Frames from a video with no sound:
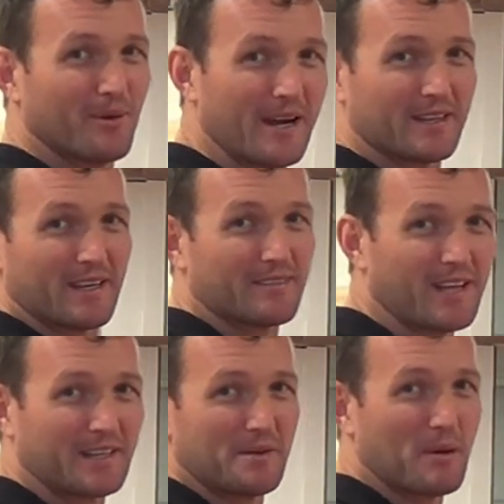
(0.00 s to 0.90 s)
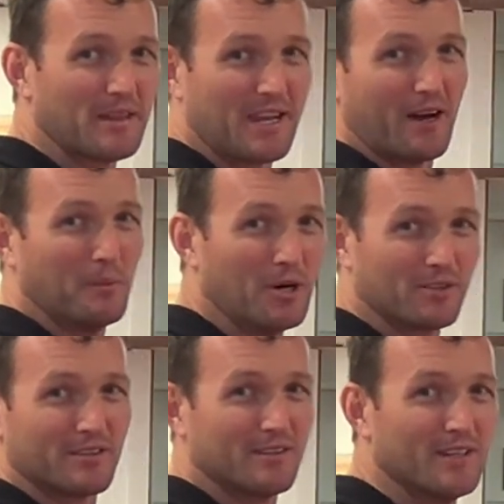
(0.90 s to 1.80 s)
right? They slightly bend the
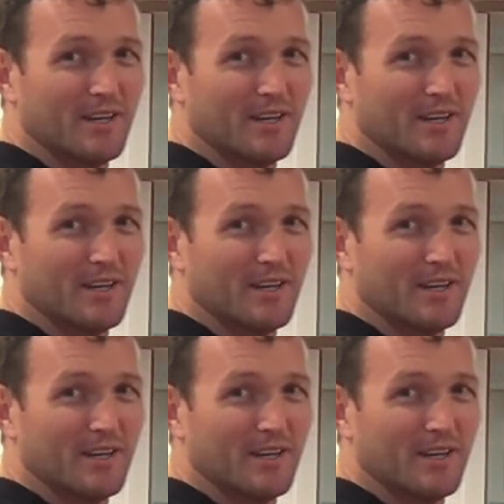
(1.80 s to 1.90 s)
elbows.